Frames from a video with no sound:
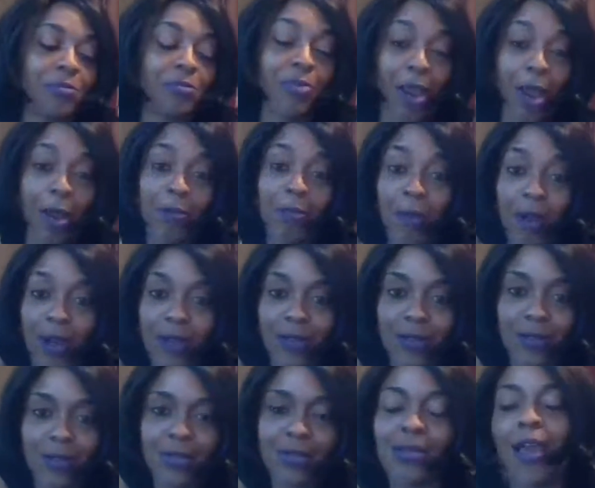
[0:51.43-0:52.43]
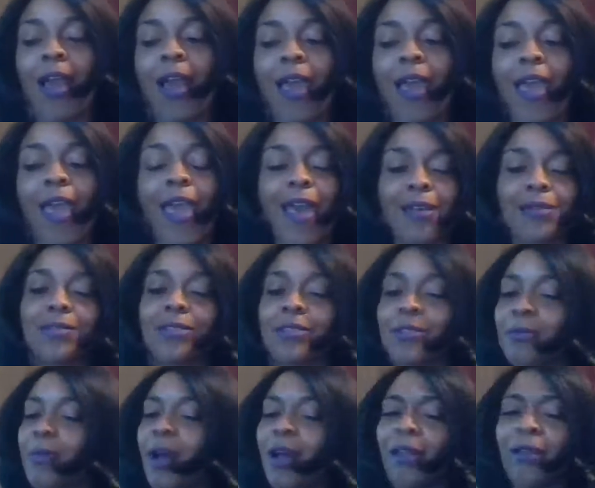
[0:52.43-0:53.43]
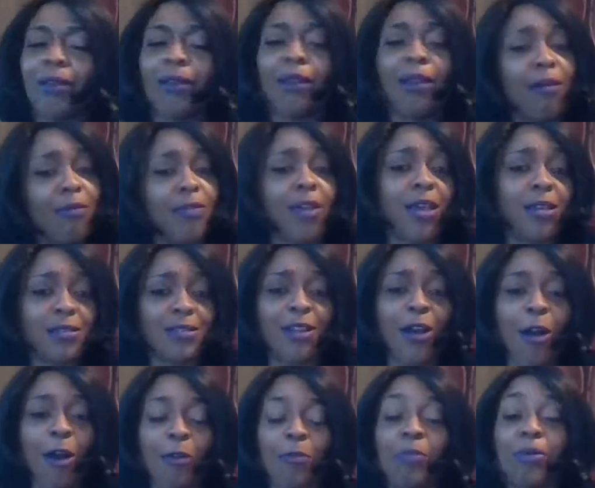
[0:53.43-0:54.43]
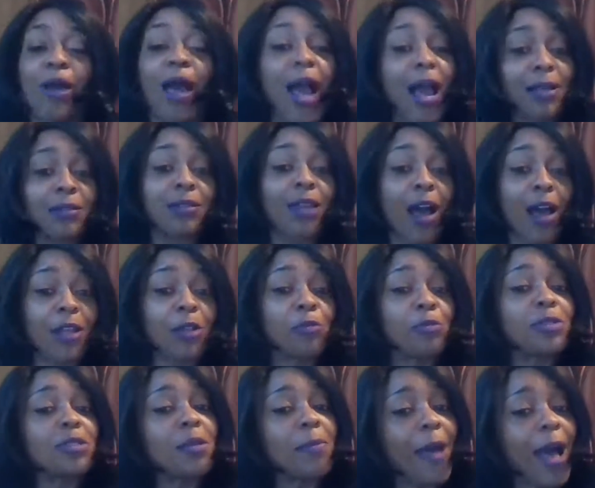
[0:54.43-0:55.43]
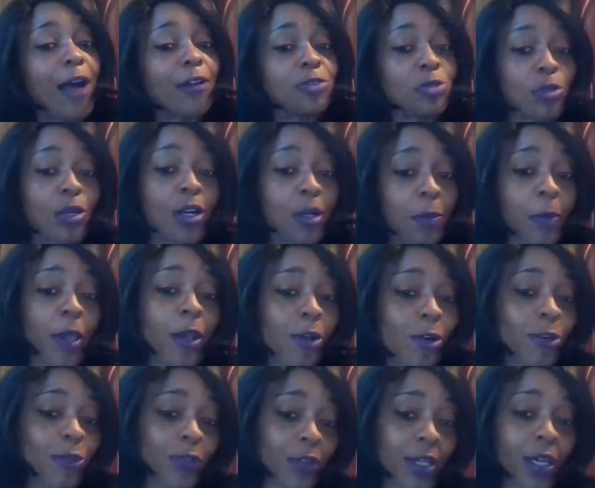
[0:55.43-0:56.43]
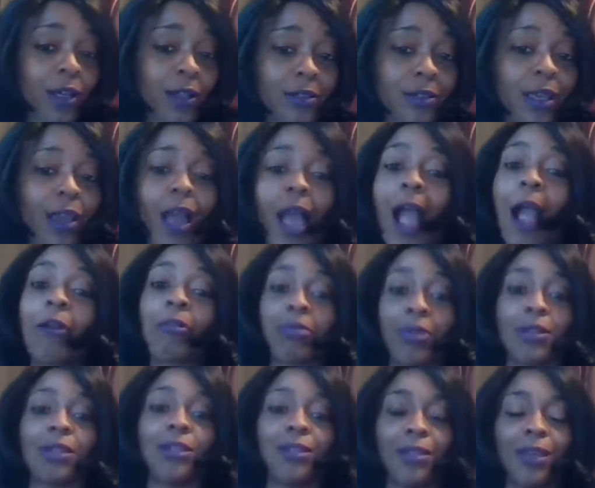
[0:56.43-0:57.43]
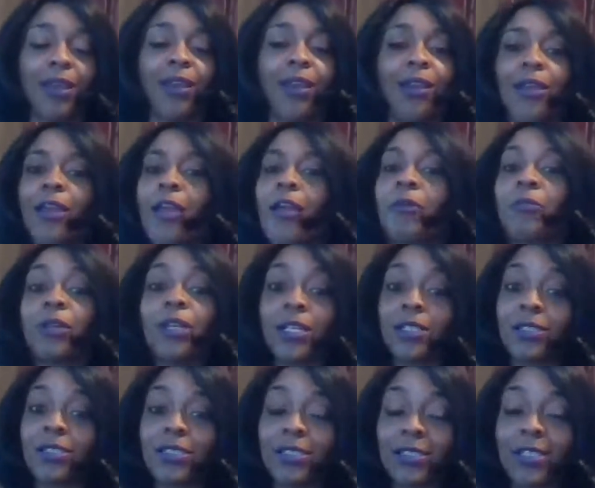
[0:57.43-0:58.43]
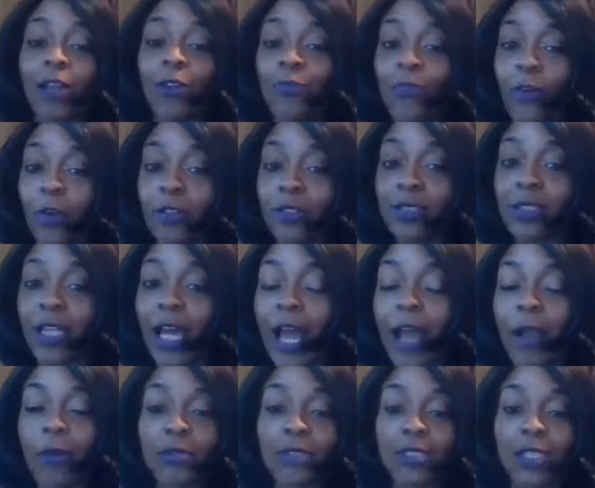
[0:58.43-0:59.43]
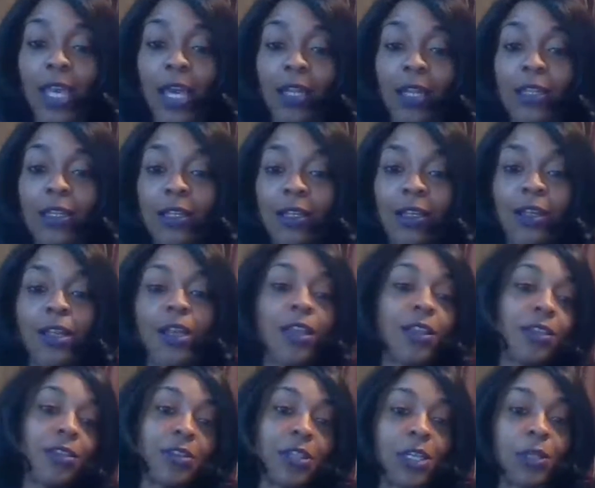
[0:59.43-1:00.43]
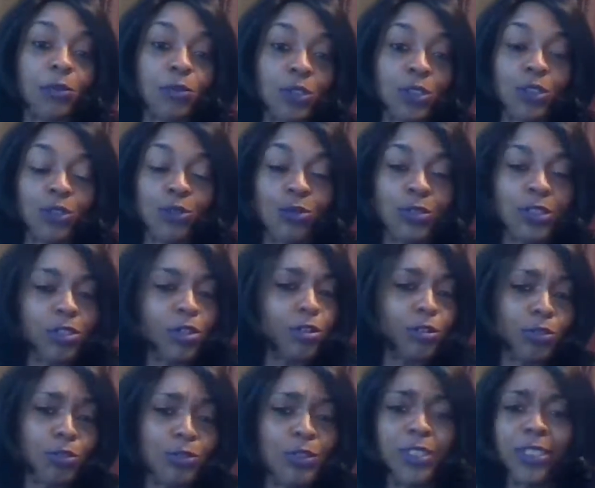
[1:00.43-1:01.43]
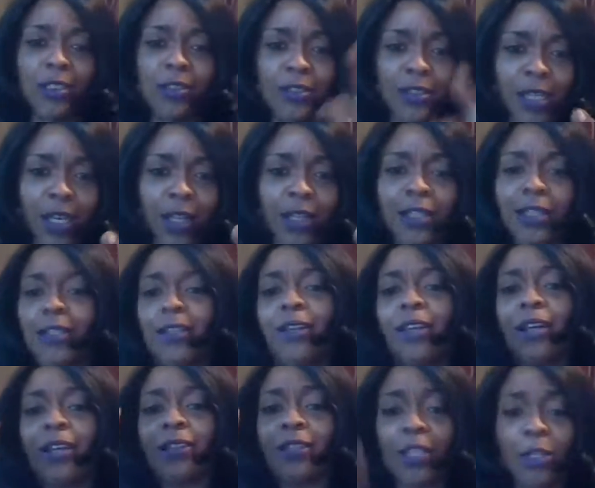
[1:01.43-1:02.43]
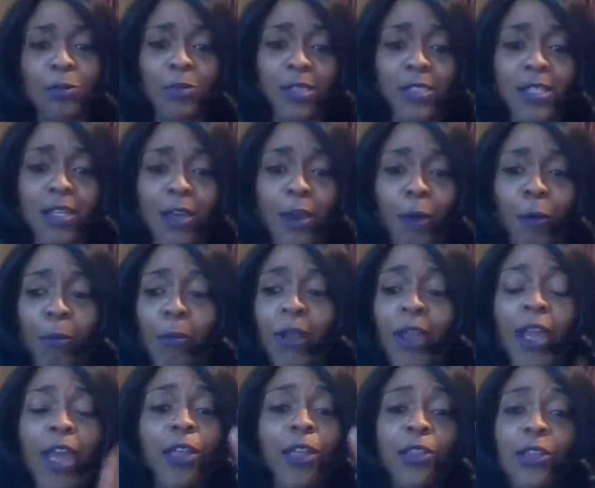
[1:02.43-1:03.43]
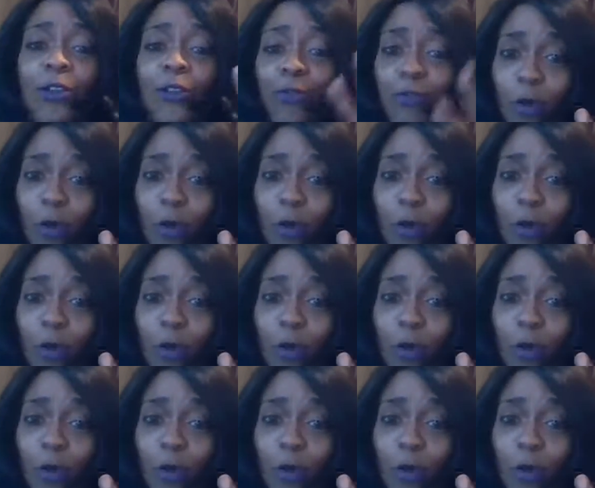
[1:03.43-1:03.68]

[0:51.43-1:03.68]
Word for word: Brown Marks, I asked him, I love that song, but I thought it was about drug paraphernalia. I really did, because he said first in line was Kelly, then it was Lucy, or Lucy, Kelly, then it was him, and then the